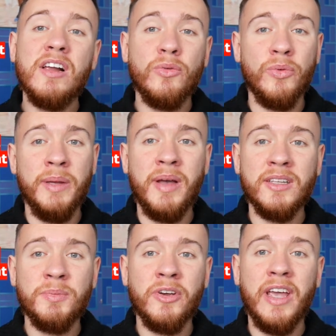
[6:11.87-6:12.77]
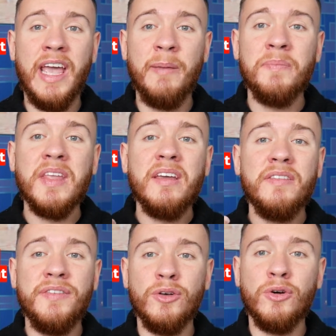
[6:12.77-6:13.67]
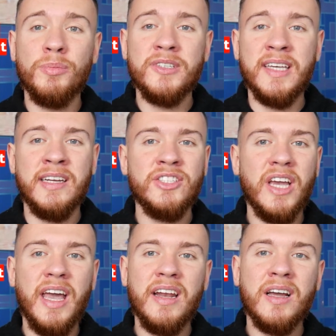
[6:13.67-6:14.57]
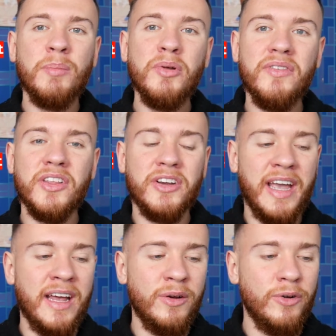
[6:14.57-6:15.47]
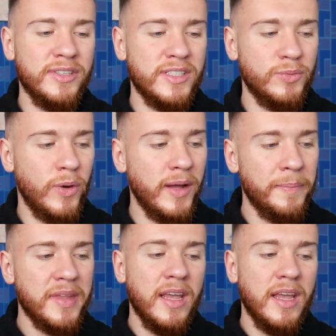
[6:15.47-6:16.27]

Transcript: rebounds per game, field goal percentage, and a couple of other categories as well.